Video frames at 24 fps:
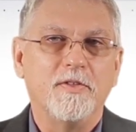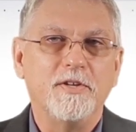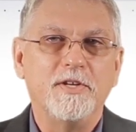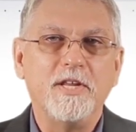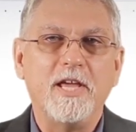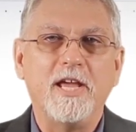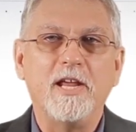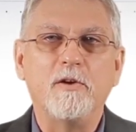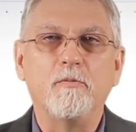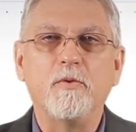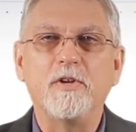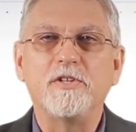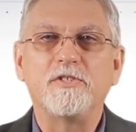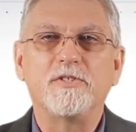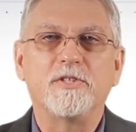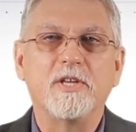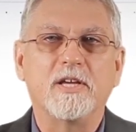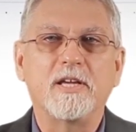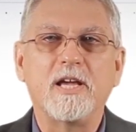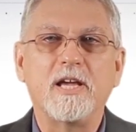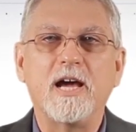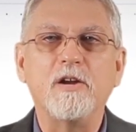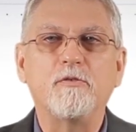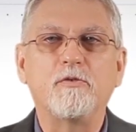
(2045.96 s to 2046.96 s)
the day in
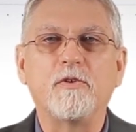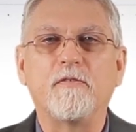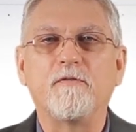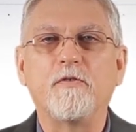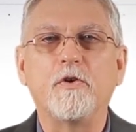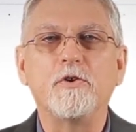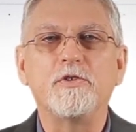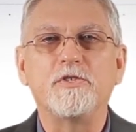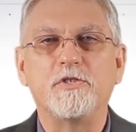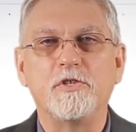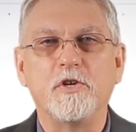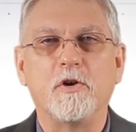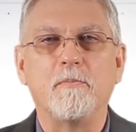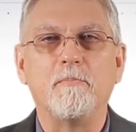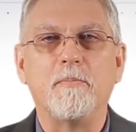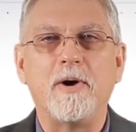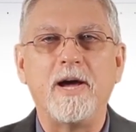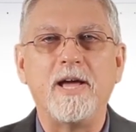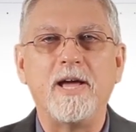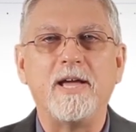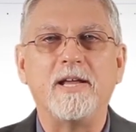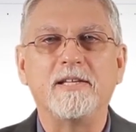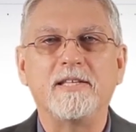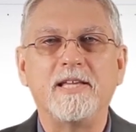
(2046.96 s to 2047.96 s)
which the controversial
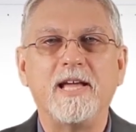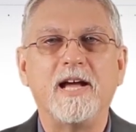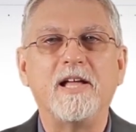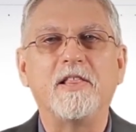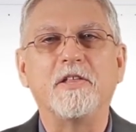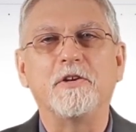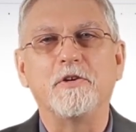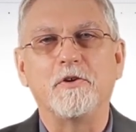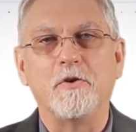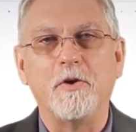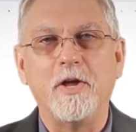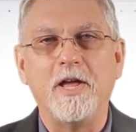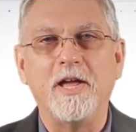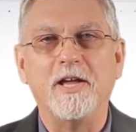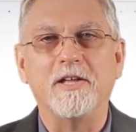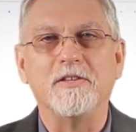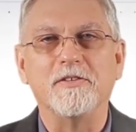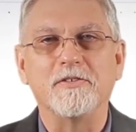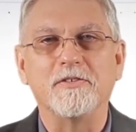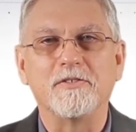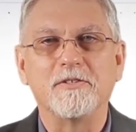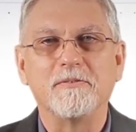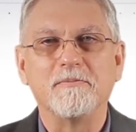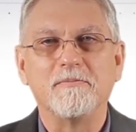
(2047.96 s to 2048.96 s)
Mayan calendar
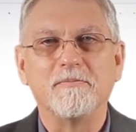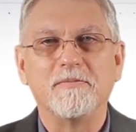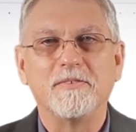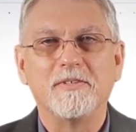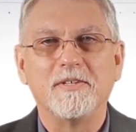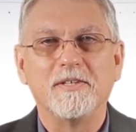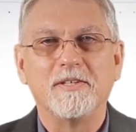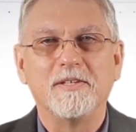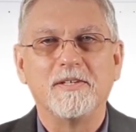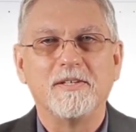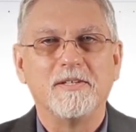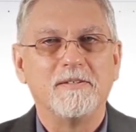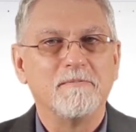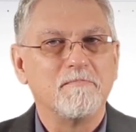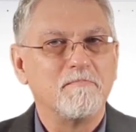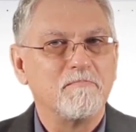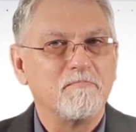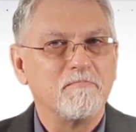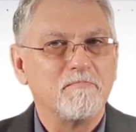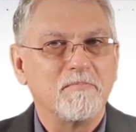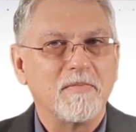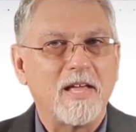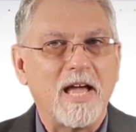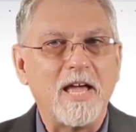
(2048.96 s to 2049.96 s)
ends.
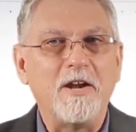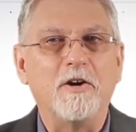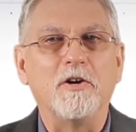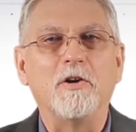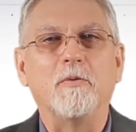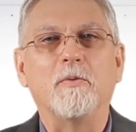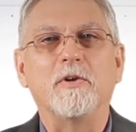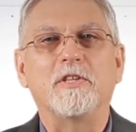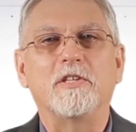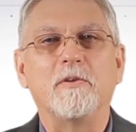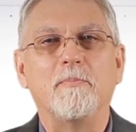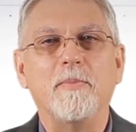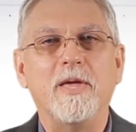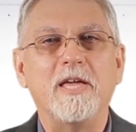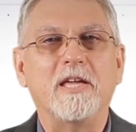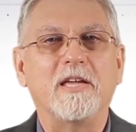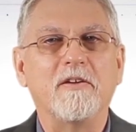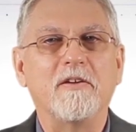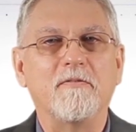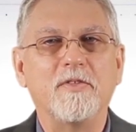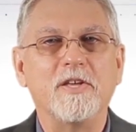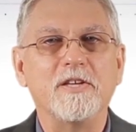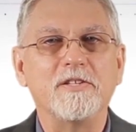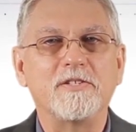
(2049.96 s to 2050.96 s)
I don't know what to
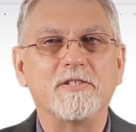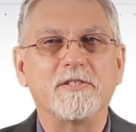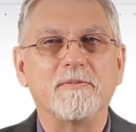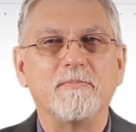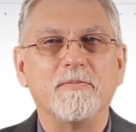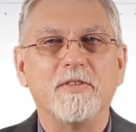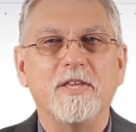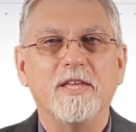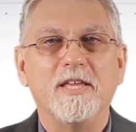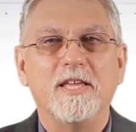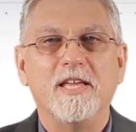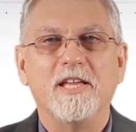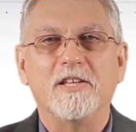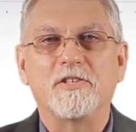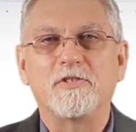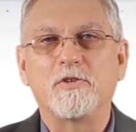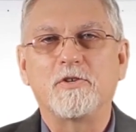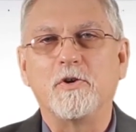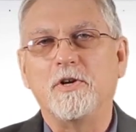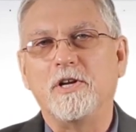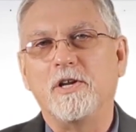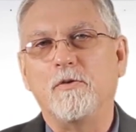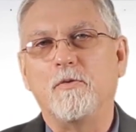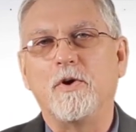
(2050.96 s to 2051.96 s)
make of this. It
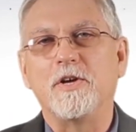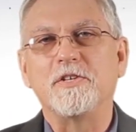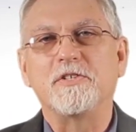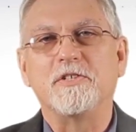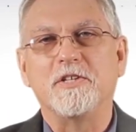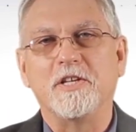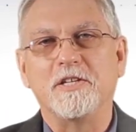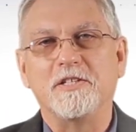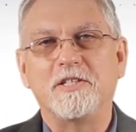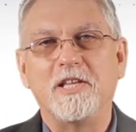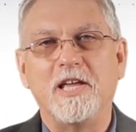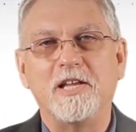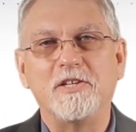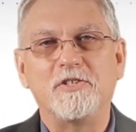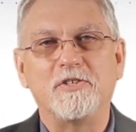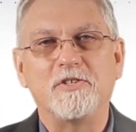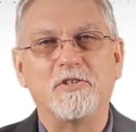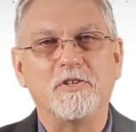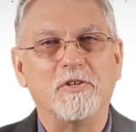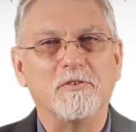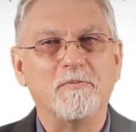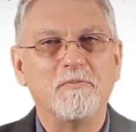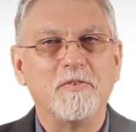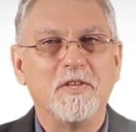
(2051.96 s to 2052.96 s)
certainly wasn't
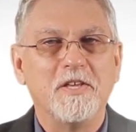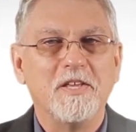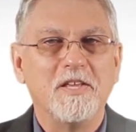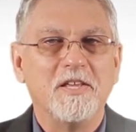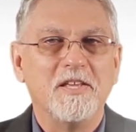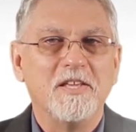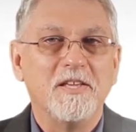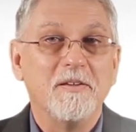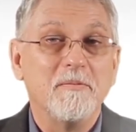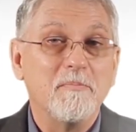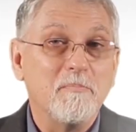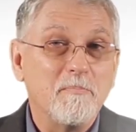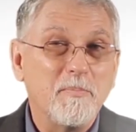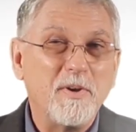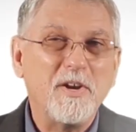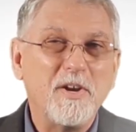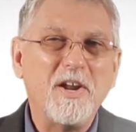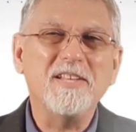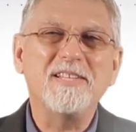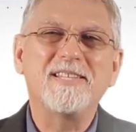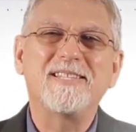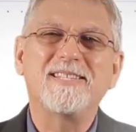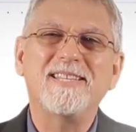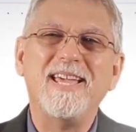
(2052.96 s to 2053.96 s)
intentional.
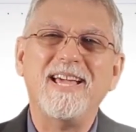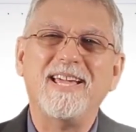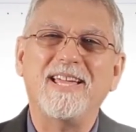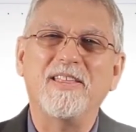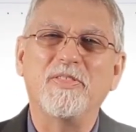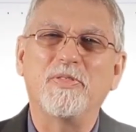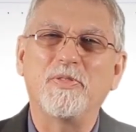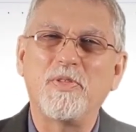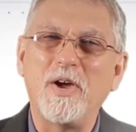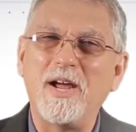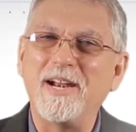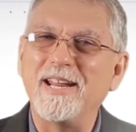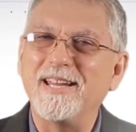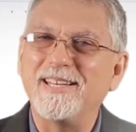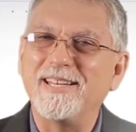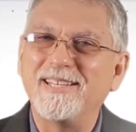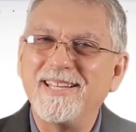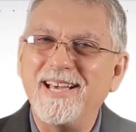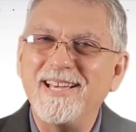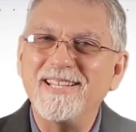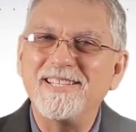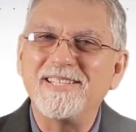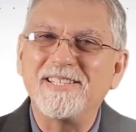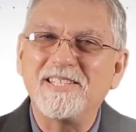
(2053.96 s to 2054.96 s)
But on second thought,
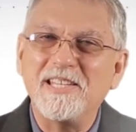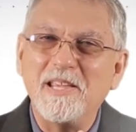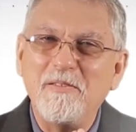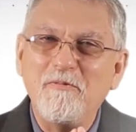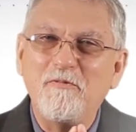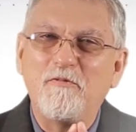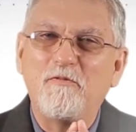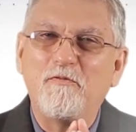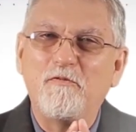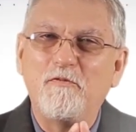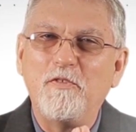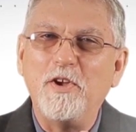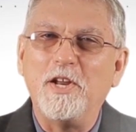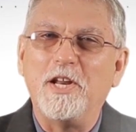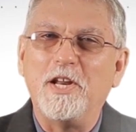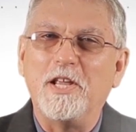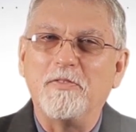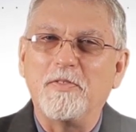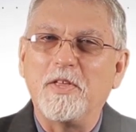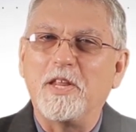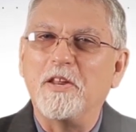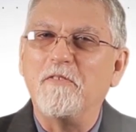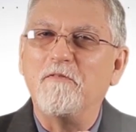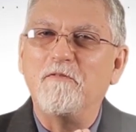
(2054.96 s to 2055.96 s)
it does seem
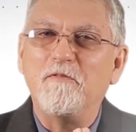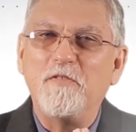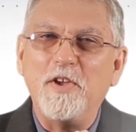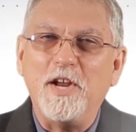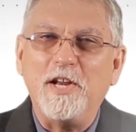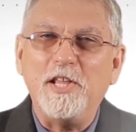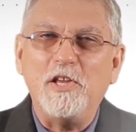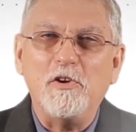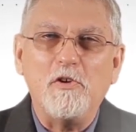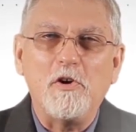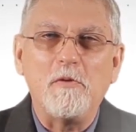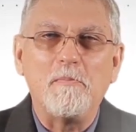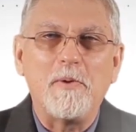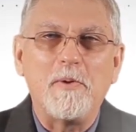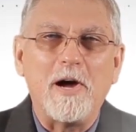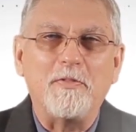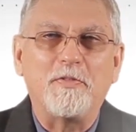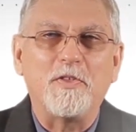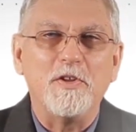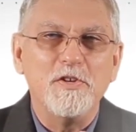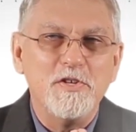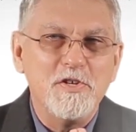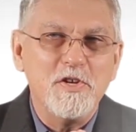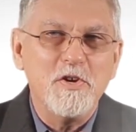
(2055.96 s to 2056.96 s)
fitting that a video
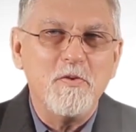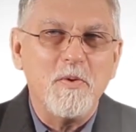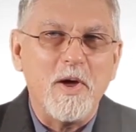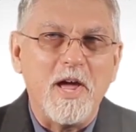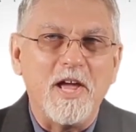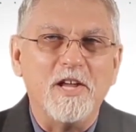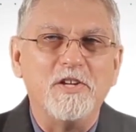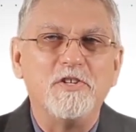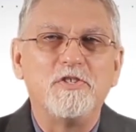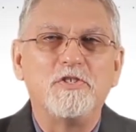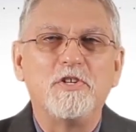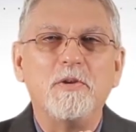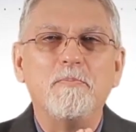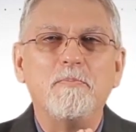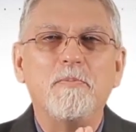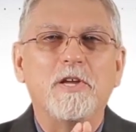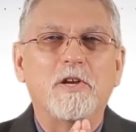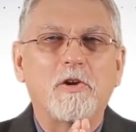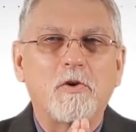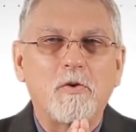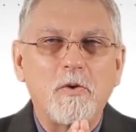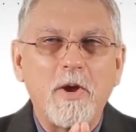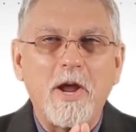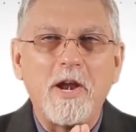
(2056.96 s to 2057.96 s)
about the New Age should
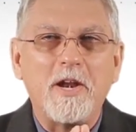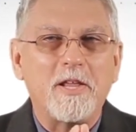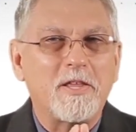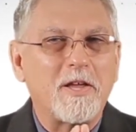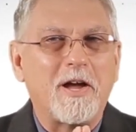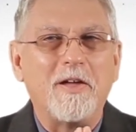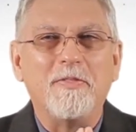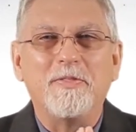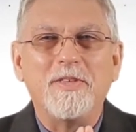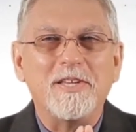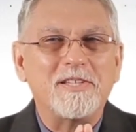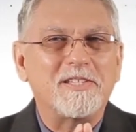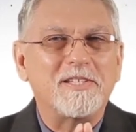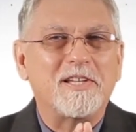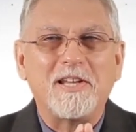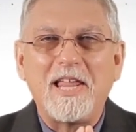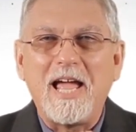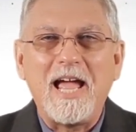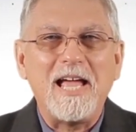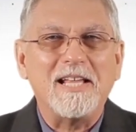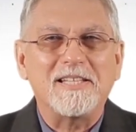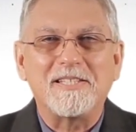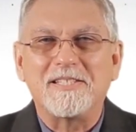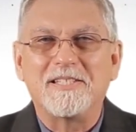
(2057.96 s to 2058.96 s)
be created on this
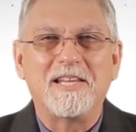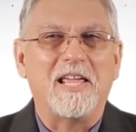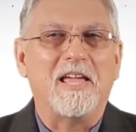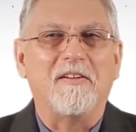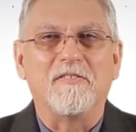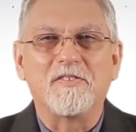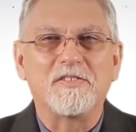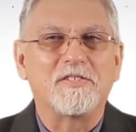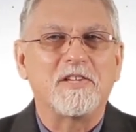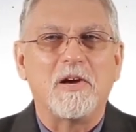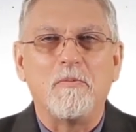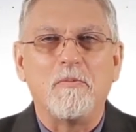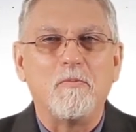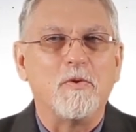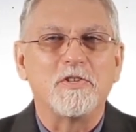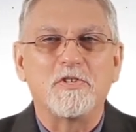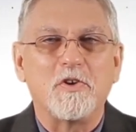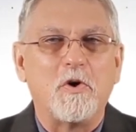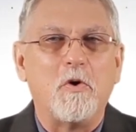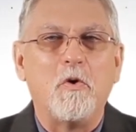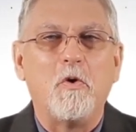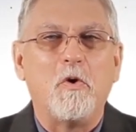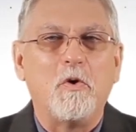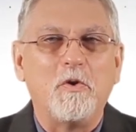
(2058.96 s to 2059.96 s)
last day of
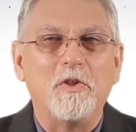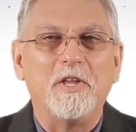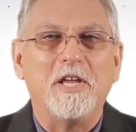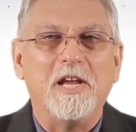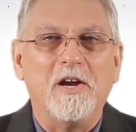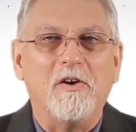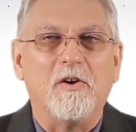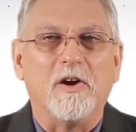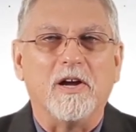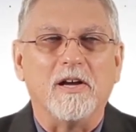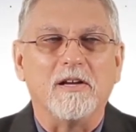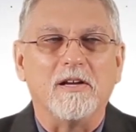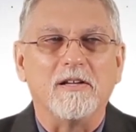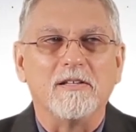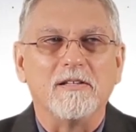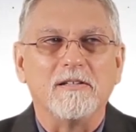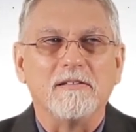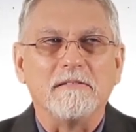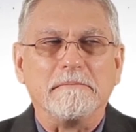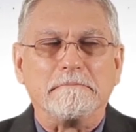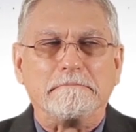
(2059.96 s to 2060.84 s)
someone's old era.